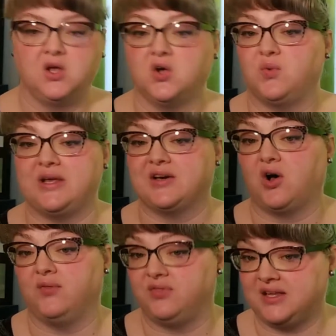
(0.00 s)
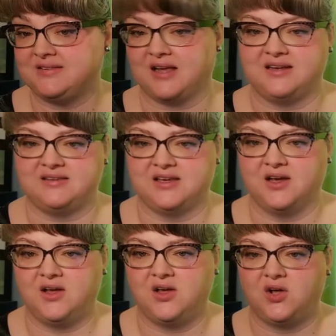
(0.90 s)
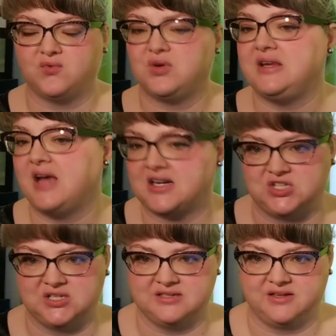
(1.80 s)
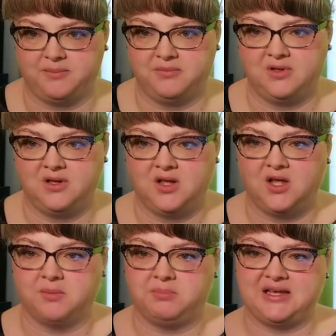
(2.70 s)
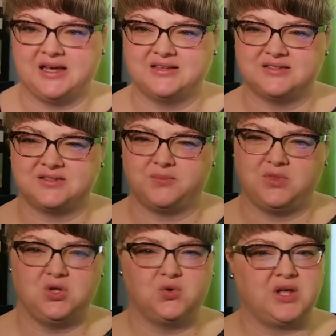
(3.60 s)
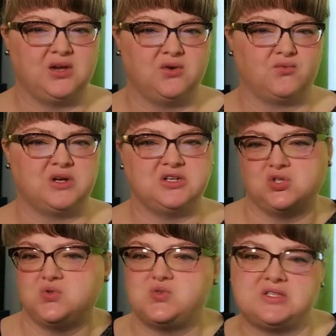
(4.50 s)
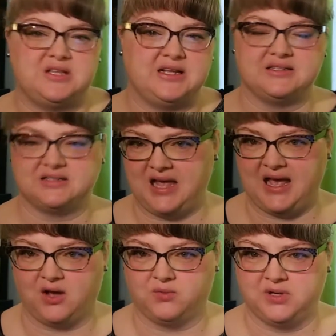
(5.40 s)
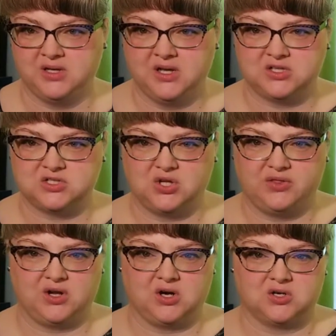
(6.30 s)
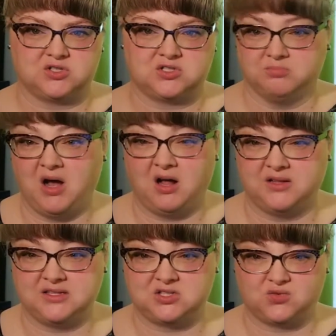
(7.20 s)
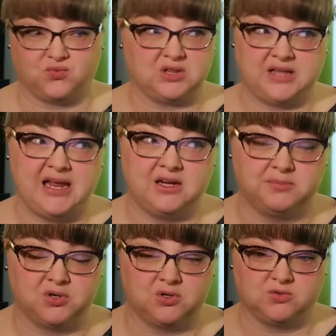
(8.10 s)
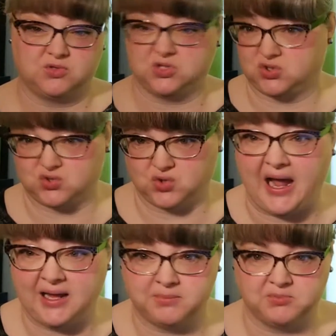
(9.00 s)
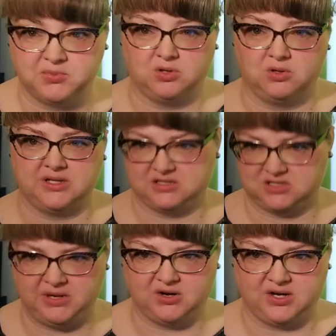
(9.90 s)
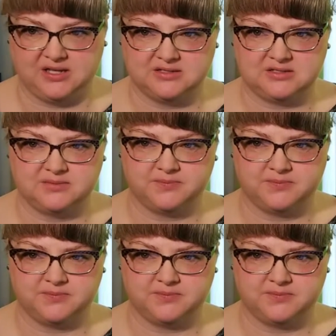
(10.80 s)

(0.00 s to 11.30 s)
We call this idea reductionism because you can reduce things down to their smallest relatable, describable experience.